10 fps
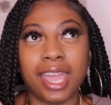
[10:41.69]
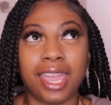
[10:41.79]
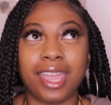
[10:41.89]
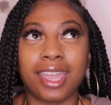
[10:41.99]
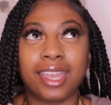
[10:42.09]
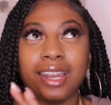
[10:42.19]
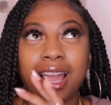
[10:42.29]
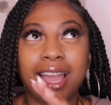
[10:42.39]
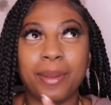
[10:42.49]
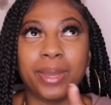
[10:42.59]
And
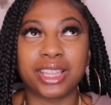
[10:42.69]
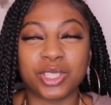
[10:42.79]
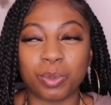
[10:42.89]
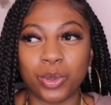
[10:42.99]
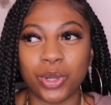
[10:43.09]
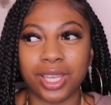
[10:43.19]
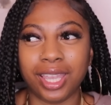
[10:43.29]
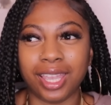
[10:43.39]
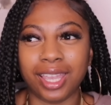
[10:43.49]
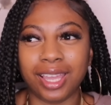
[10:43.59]
I had met this boy,
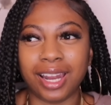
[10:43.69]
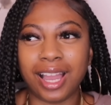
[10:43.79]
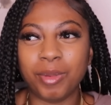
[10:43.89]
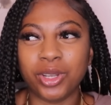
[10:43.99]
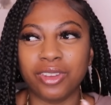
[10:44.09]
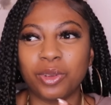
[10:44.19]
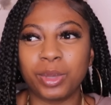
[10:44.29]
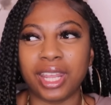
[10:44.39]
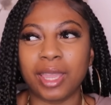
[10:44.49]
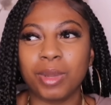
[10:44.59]
and I'm gonna give him
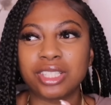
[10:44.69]
a name.